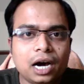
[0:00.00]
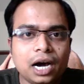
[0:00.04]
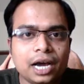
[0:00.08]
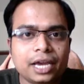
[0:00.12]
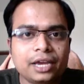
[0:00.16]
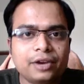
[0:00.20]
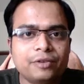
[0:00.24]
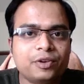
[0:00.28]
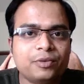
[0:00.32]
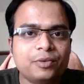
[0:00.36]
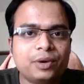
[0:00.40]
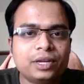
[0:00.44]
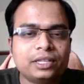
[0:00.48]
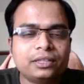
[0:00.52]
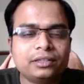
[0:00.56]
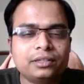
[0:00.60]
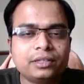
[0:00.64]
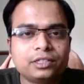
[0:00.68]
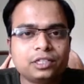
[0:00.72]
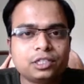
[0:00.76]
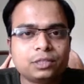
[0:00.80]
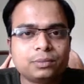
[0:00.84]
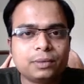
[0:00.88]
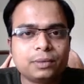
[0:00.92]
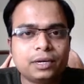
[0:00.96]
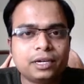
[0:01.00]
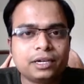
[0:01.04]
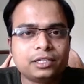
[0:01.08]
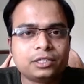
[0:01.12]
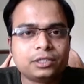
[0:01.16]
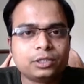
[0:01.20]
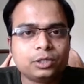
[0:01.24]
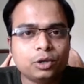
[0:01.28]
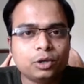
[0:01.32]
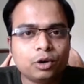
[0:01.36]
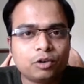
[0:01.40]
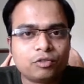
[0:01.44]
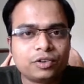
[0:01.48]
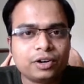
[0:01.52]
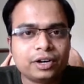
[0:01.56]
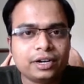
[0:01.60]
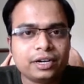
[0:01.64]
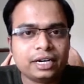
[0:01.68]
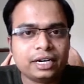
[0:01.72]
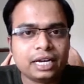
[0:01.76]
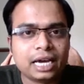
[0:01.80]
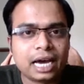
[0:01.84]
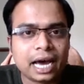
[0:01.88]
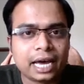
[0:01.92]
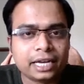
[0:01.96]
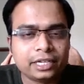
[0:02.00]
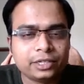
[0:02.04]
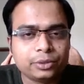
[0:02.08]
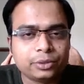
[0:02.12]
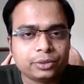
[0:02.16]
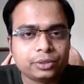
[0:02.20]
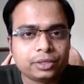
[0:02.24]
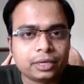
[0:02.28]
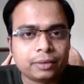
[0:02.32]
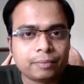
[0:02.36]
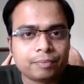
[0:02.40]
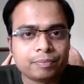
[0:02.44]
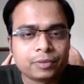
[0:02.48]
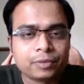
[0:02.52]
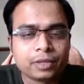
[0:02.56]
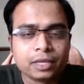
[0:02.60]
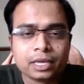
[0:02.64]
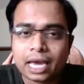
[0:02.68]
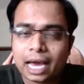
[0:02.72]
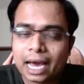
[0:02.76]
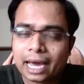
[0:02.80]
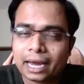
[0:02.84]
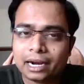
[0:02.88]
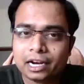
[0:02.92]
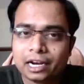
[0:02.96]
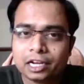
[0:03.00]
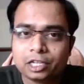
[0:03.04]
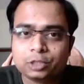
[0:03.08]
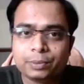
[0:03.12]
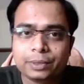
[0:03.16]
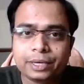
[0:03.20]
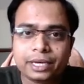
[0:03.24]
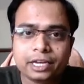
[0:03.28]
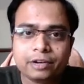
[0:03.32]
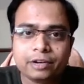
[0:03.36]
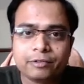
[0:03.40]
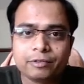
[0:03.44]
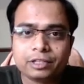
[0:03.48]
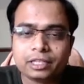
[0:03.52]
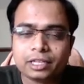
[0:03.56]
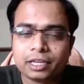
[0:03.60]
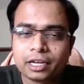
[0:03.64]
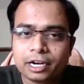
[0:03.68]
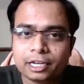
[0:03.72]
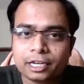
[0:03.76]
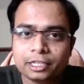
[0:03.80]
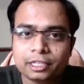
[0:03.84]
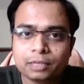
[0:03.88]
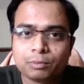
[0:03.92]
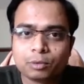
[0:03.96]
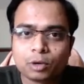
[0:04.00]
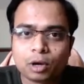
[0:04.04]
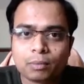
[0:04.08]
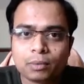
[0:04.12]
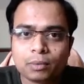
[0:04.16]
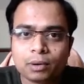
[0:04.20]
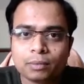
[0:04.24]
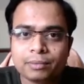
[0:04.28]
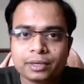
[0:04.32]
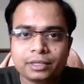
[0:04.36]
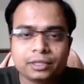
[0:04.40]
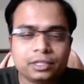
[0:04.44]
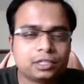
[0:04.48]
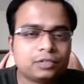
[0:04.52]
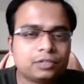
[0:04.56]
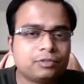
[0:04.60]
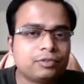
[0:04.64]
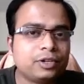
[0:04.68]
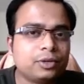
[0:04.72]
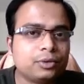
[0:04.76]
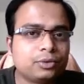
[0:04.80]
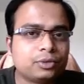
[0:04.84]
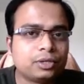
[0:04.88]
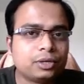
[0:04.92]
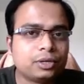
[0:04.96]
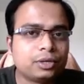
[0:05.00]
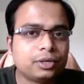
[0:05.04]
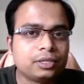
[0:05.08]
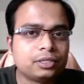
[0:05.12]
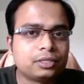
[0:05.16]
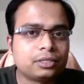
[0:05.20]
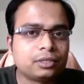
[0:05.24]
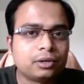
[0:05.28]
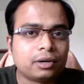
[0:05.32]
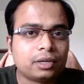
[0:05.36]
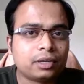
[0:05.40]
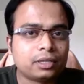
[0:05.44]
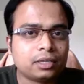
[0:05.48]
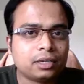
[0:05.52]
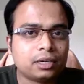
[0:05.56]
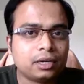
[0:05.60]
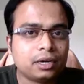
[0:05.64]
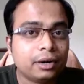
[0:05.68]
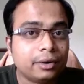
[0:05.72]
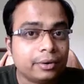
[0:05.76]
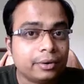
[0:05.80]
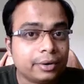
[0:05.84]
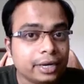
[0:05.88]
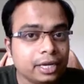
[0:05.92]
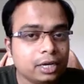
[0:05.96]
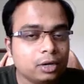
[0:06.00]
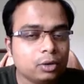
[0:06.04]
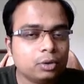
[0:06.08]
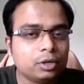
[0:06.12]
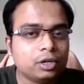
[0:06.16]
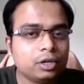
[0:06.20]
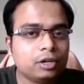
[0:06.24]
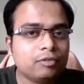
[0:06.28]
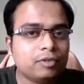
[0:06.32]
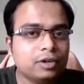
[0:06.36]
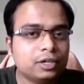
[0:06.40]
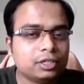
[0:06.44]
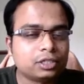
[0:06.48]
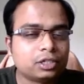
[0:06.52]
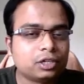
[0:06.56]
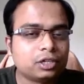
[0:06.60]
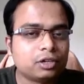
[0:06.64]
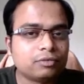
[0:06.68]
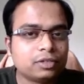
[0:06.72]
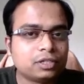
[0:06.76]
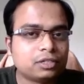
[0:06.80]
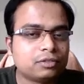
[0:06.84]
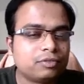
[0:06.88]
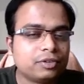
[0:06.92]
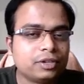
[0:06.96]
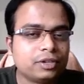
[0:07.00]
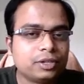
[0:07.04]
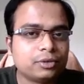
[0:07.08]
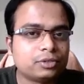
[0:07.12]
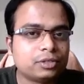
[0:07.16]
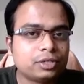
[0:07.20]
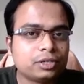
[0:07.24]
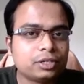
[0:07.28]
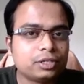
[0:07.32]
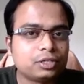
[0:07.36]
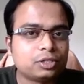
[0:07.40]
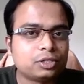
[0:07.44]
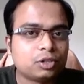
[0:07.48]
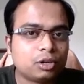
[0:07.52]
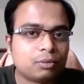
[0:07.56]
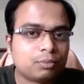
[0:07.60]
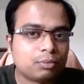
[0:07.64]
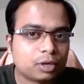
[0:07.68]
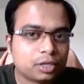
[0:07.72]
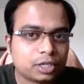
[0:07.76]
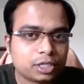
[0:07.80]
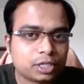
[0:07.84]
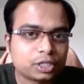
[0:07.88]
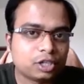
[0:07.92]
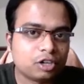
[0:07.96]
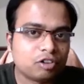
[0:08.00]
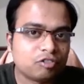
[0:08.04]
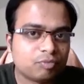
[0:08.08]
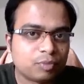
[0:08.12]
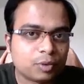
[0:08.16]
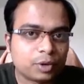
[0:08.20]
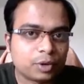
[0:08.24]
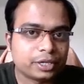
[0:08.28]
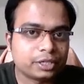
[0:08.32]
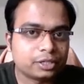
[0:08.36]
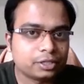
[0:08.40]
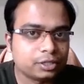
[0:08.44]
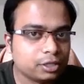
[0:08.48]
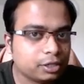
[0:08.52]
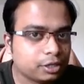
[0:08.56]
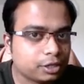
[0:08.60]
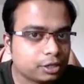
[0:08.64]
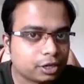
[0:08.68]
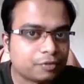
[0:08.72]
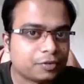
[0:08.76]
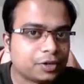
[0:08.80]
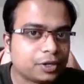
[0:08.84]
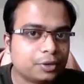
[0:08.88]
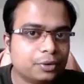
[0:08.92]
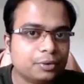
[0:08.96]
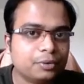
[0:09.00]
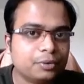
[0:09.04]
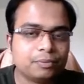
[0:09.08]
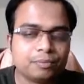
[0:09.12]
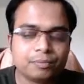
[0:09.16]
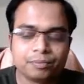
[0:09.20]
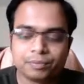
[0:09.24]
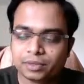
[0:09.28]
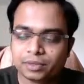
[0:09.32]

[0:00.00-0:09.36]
Hi everyone, this is Manas, your friend and tutor, and let's begin with another problem in this video series, rather a reloaded version of this video series on projection of points. Here we go.